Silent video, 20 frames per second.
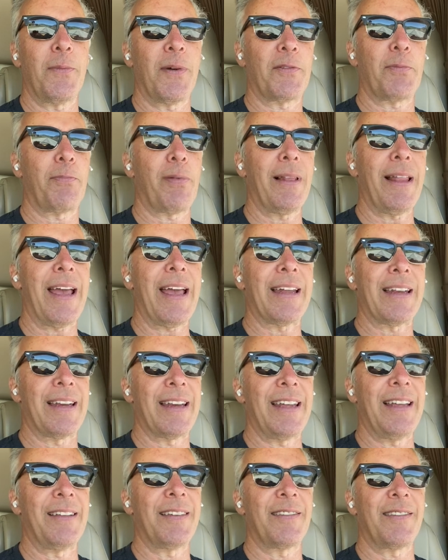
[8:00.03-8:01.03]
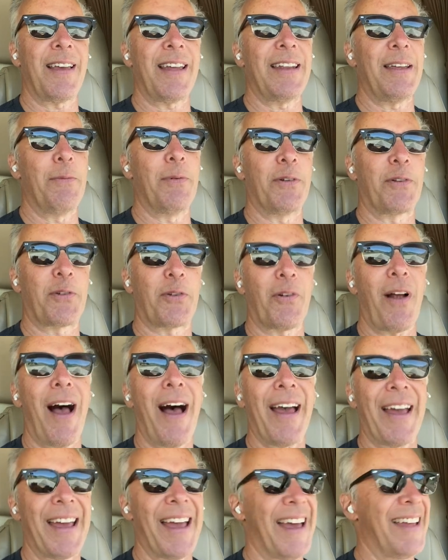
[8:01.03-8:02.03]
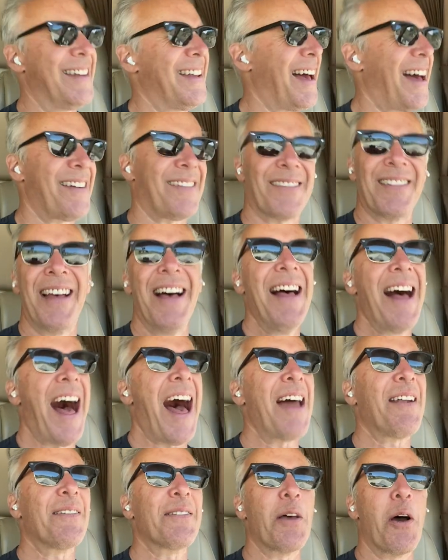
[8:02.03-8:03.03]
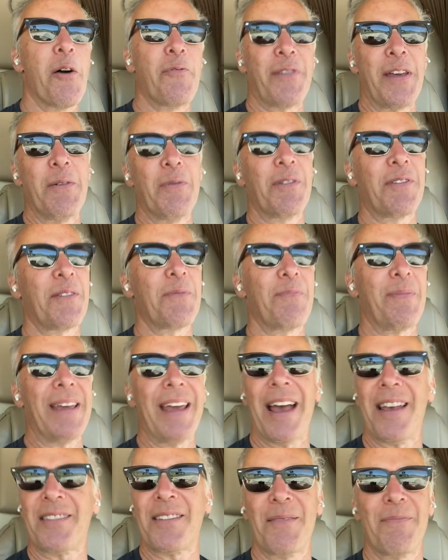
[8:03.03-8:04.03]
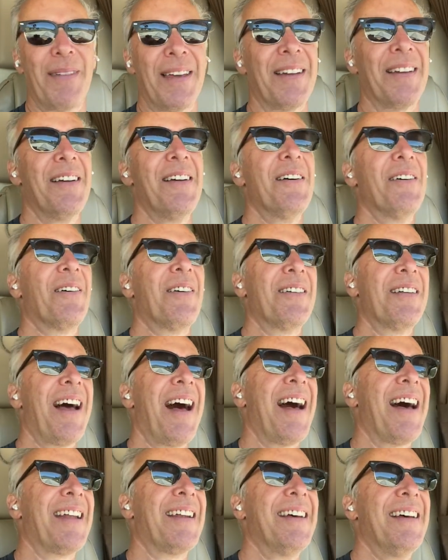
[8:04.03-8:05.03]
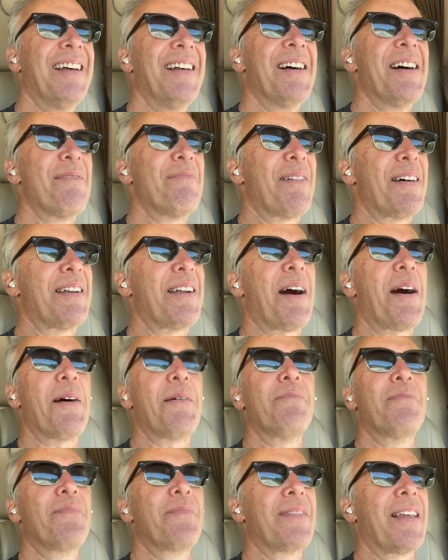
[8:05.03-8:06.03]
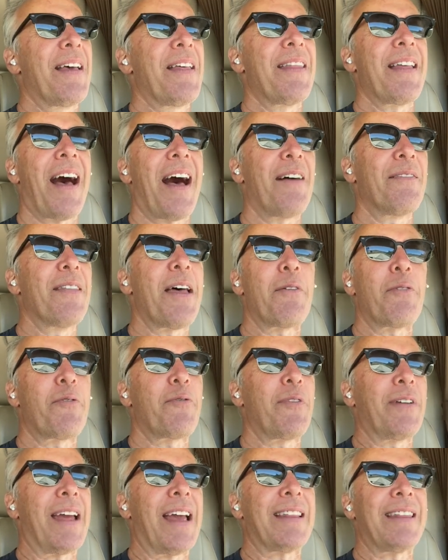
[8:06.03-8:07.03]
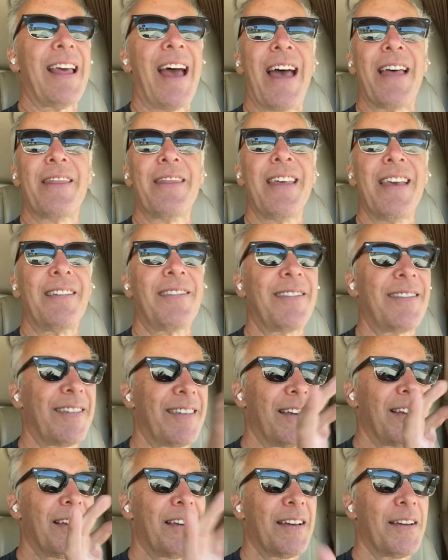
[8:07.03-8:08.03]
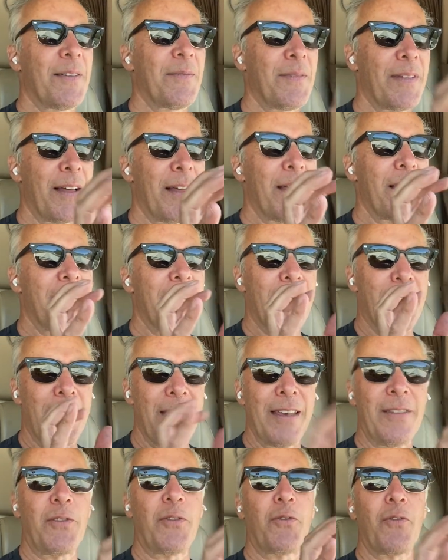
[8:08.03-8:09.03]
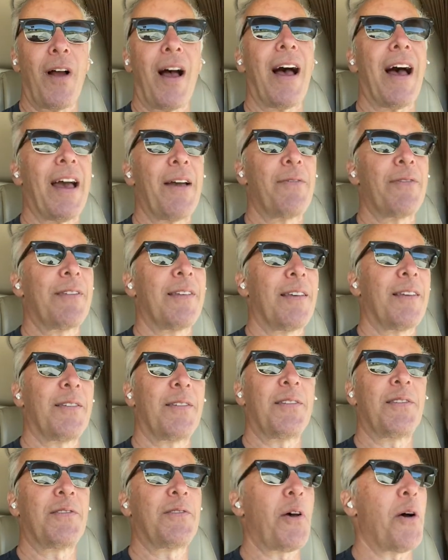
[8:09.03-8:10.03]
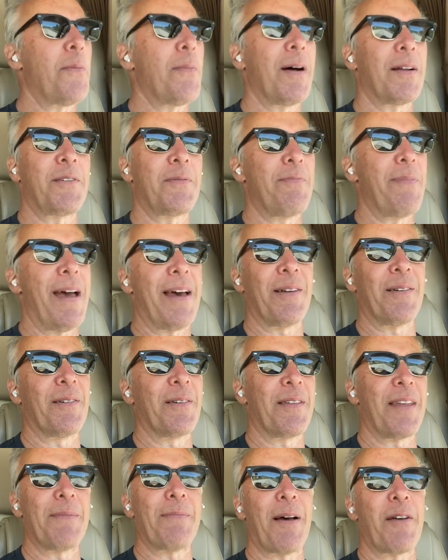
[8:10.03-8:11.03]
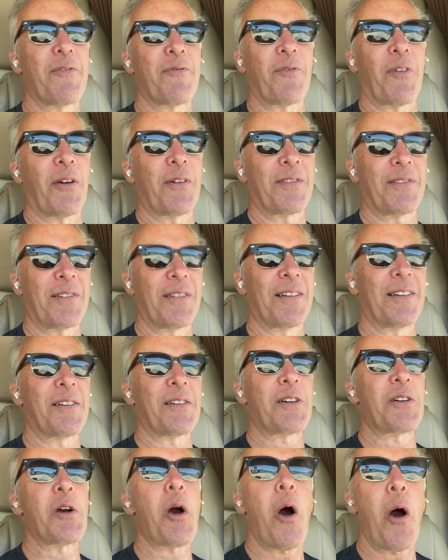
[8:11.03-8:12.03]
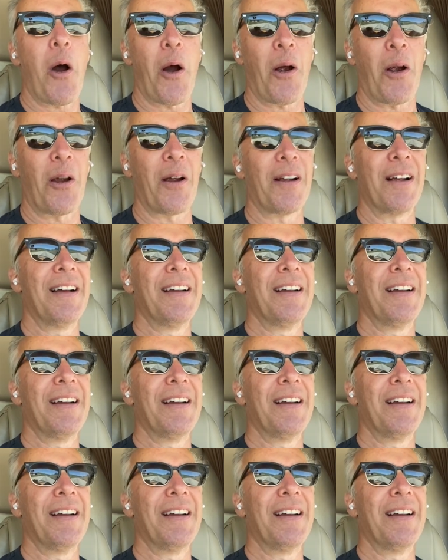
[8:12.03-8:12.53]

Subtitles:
much play in. And he said he would try. I don't know if he was just BSing me or not, but I'll never forget that. This drives so much better than my first car